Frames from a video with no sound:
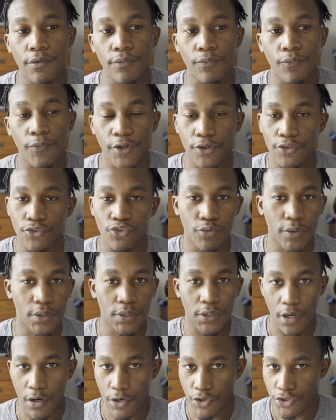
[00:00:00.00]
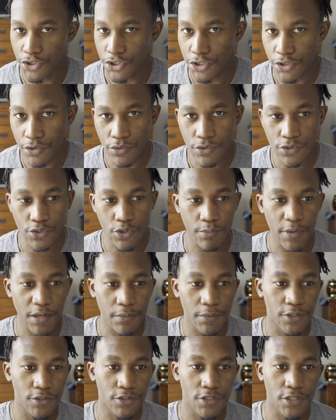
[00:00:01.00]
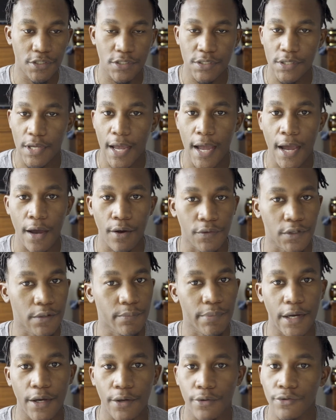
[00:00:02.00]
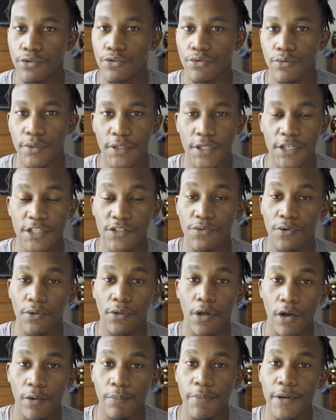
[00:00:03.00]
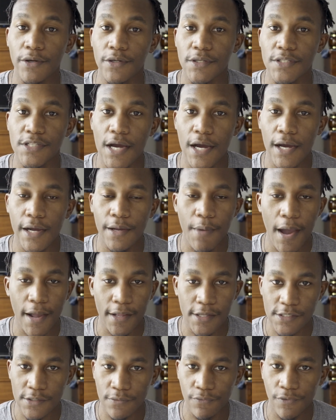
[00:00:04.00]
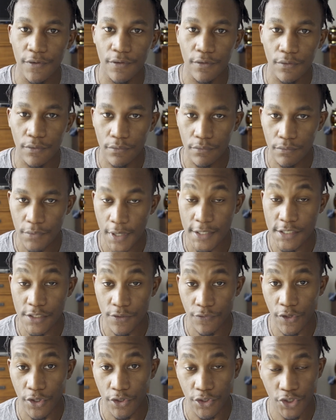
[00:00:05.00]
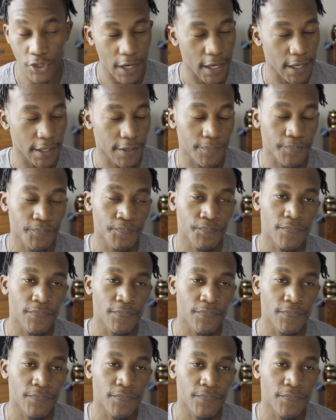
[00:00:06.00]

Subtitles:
When you're doing long shoots, or maybe you're just out and about doing things for a long period of time, how does it feel? How does it feel in your hand?